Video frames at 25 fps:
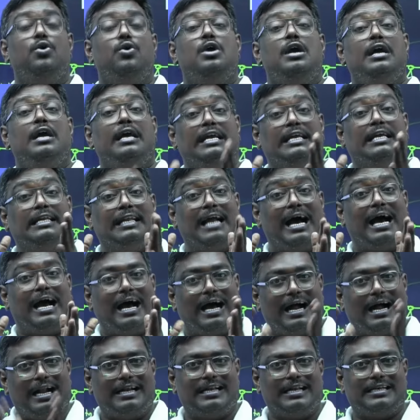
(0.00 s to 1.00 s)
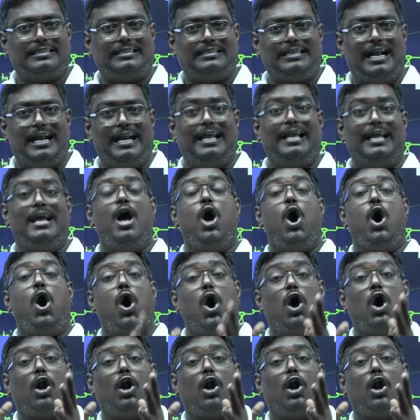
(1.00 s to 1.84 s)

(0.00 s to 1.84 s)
in understanding or